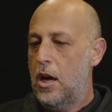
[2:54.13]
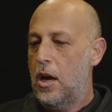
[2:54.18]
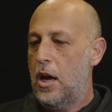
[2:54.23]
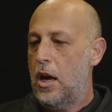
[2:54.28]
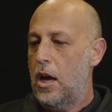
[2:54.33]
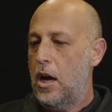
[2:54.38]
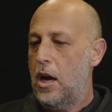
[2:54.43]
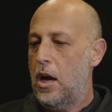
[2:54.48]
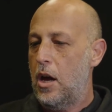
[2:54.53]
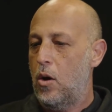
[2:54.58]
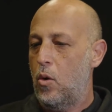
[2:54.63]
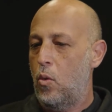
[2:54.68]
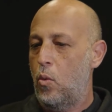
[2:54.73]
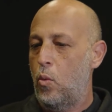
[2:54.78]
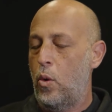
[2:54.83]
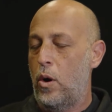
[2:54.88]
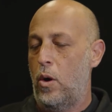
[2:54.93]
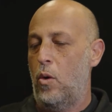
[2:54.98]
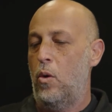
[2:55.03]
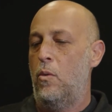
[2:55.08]
Uh,
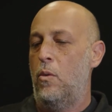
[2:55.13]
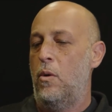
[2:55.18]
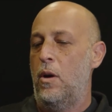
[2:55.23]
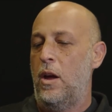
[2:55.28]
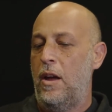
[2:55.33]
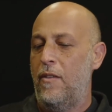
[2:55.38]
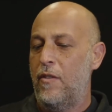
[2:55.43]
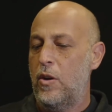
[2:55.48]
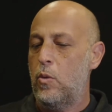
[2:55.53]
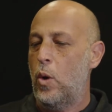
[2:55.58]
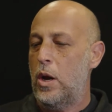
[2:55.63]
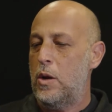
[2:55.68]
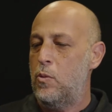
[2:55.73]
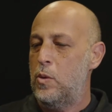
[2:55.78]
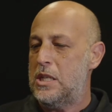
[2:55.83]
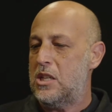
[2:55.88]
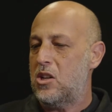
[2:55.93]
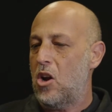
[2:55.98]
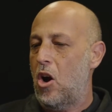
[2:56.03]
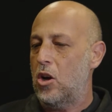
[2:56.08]
even when
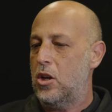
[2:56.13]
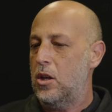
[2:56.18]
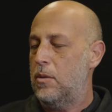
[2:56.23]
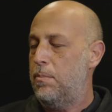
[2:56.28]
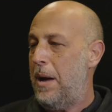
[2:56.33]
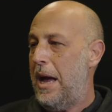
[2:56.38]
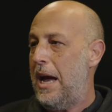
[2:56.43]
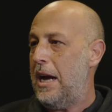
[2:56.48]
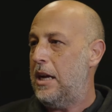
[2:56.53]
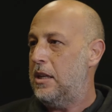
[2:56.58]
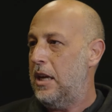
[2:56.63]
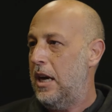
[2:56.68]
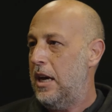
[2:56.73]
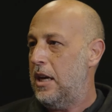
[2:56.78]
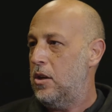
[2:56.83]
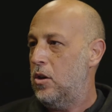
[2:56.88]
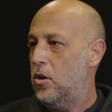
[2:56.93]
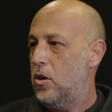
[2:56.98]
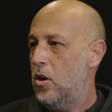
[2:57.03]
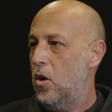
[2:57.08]
we started back
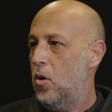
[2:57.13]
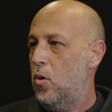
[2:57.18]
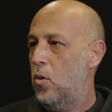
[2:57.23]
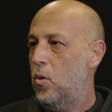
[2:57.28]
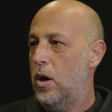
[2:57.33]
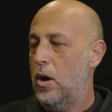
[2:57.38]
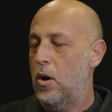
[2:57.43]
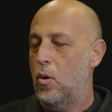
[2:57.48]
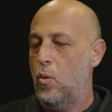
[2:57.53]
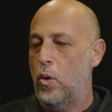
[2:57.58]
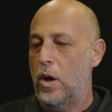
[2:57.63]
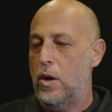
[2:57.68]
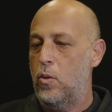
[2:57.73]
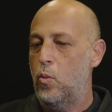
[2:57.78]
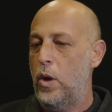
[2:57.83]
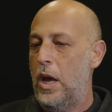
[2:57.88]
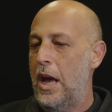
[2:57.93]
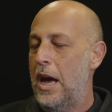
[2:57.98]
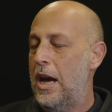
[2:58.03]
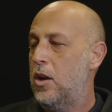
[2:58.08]
then, you know,
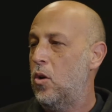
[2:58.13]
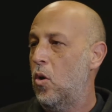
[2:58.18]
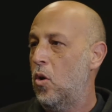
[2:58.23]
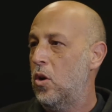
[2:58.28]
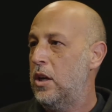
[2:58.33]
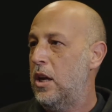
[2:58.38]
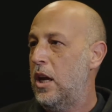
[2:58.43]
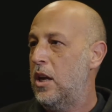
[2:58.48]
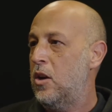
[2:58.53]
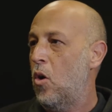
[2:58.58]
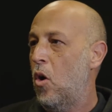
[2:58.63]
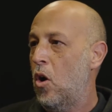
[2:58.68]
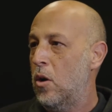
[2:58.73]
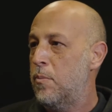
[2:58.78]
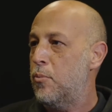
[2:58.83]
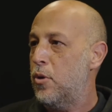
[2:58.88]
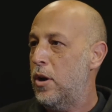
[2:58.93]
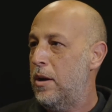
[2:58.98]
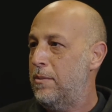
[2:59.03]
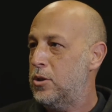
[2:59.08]
when we had only an
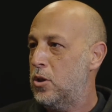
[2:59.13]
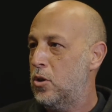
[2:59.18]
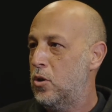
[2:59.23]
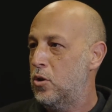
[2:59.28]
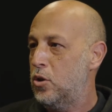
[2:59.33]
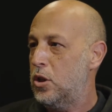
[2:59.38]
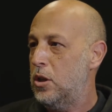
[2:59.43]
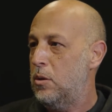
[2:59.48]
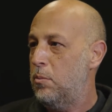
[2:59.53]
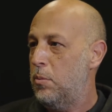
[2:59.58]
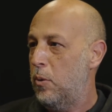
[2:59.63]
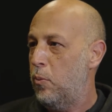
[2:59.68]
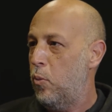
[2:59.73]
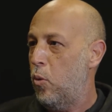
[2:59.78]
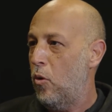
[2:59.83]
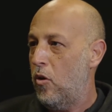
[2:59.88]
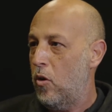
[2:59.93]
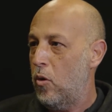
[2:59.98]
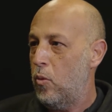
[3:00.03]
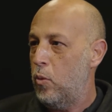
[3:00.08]
on-prem solution
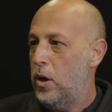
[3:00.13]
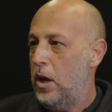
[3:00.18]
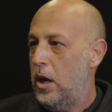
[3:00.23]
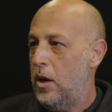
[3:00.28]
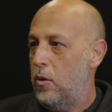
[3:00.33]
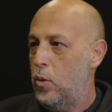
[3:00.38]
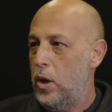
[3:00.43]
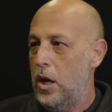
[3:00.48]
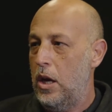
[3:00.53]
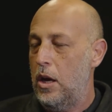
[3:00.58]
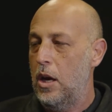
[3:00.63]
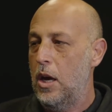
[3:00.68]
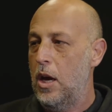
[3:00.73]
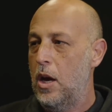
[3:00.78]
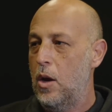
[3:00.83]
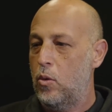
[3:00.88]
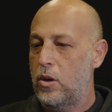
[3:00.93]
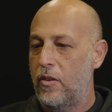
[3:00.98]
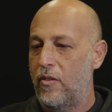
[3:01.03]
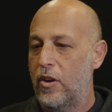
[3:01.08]
before we, we
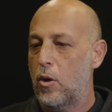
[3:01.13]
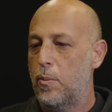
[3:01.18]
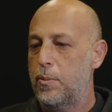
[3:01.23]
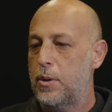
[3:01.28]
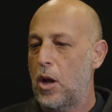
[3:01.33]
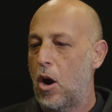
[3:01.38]
developed